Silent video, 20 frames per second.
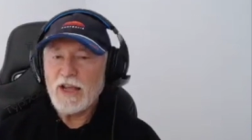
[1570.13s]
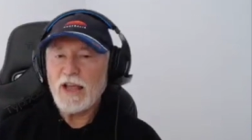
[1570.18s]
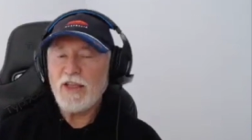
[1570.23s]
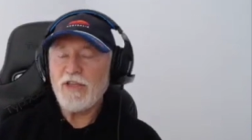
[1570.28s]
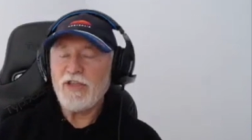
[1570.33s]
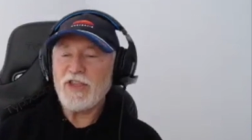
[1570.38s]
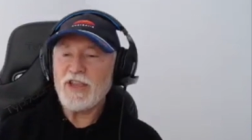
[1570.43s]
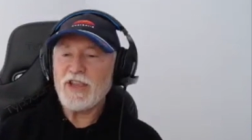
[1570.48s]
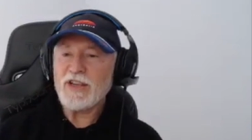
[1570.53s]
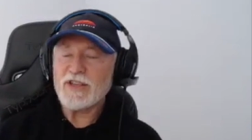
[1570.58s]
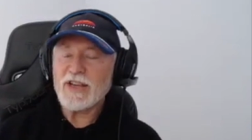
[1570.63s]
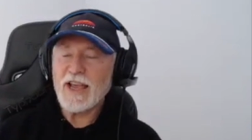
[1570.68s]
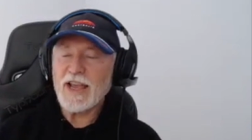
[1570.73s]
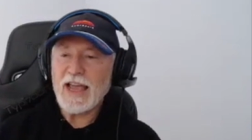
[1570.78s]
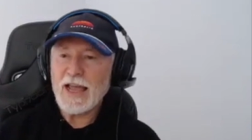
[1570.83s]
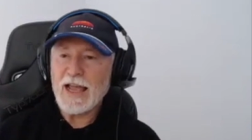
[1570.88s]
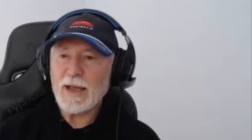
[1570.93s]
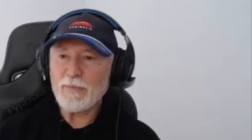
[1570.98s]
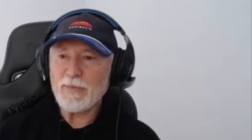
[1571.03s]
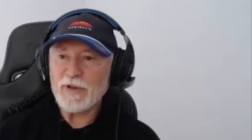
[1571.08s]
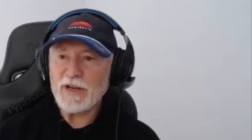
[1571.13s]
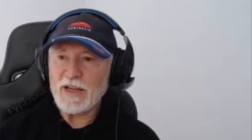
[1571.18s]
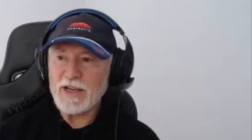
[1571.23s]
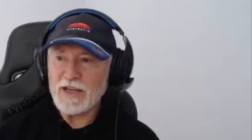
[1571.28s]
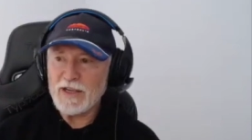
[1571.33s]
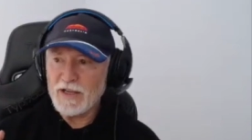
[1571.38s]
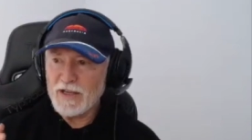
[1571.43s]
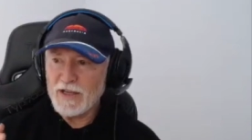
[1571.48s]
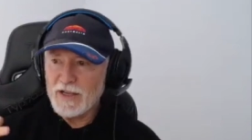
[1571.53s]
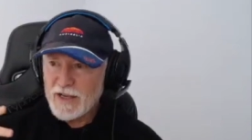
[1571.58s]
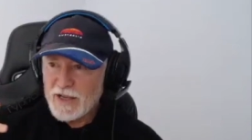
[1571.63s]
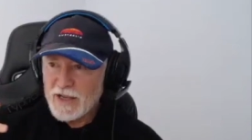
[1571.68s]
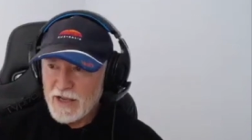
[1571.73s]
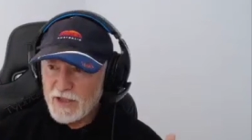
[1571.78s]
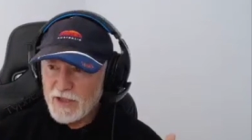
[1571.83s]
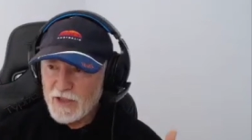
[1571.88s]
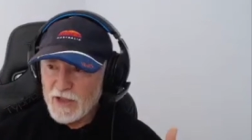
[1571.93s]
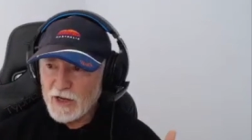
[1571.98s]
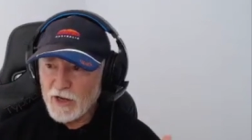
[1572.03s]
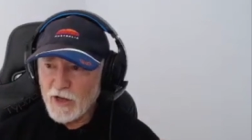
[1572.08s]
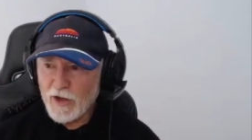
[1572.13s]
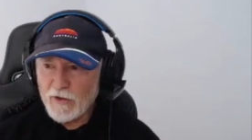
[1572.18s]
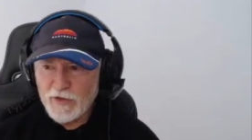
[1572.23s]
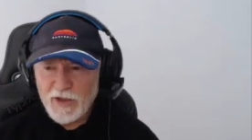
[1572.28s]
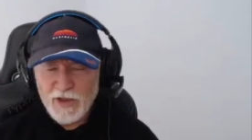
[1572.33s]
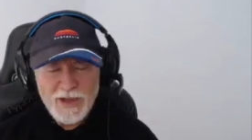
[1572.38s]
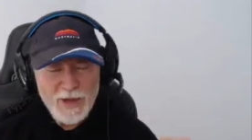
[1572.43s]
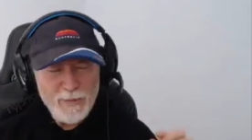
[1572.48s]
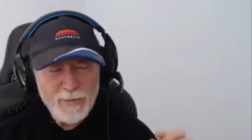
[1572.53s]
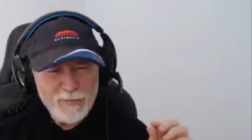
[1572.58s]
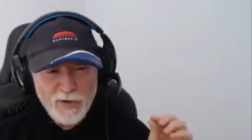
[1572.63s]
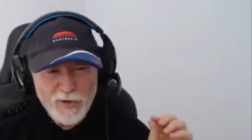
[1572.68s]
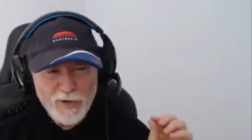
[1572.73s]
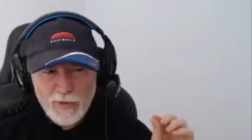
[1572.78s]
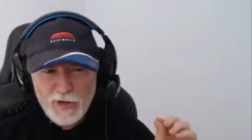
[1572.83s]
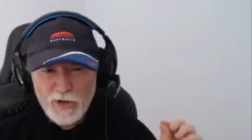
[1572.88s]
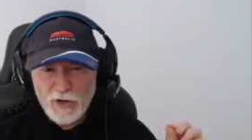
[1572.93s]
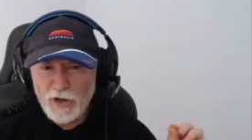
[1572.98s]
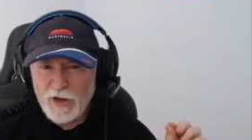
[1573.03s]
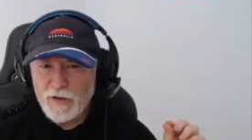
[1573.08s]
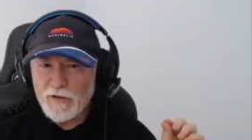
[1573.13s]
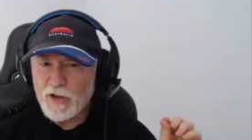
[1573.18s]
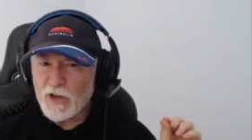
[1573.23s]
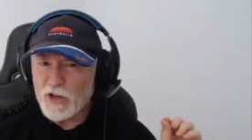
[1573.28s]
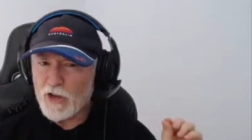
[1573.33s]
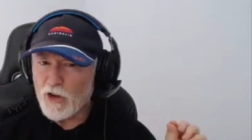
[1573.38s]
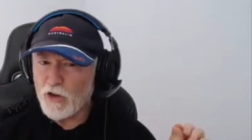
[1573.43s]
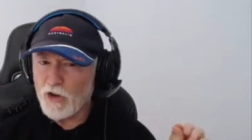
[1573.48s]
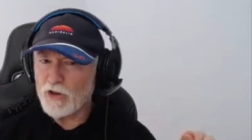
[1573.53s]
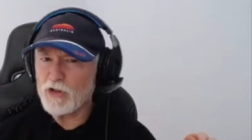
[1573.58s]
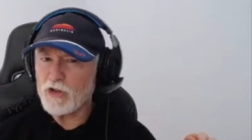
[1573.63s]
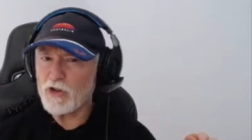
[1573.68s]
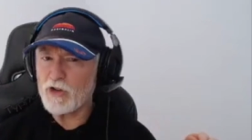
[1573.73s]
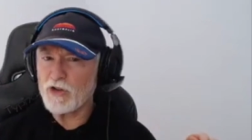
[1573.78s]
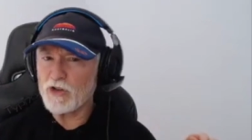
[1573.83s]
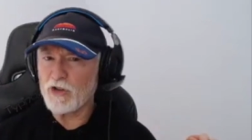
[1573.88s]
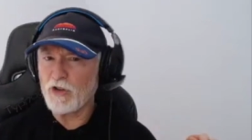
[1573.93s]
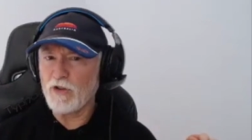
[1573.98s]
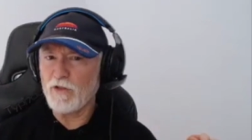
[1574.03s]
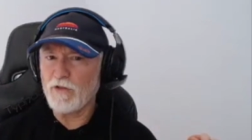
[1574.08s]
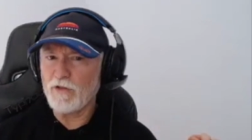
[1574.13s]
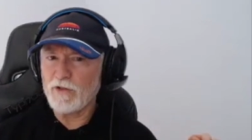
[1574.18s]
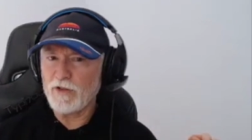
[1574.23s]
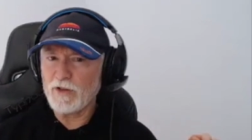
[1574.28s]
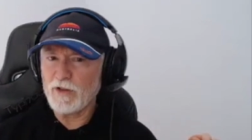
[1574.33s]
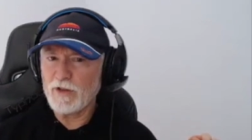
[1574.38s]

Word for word: and things are happening in their life that they're probably not even conscious of.